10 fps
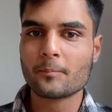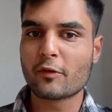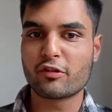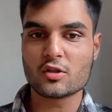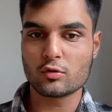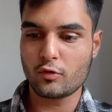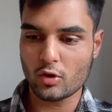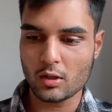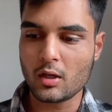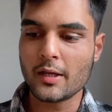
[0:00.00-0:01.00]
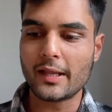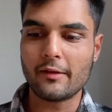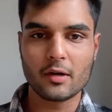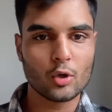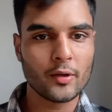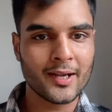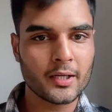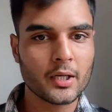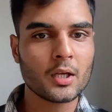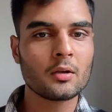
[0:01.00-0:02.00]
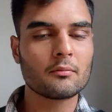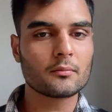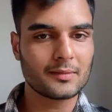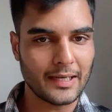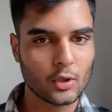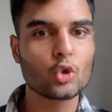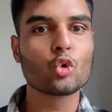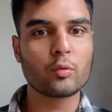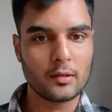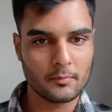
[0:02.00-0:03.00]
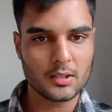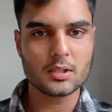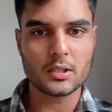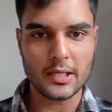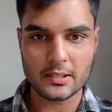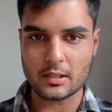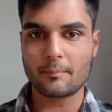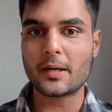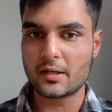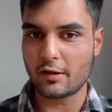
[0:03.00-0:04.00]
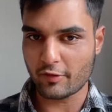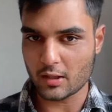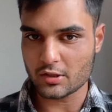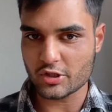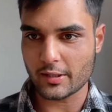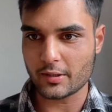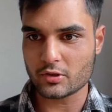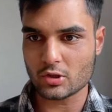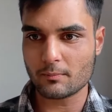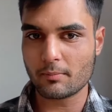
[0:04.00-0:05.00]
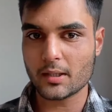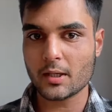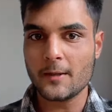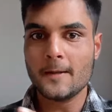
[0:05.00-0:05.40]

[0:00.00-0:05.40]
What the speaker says: First of all, even doing it in 10 to 12 months is a bit difficult challenge. But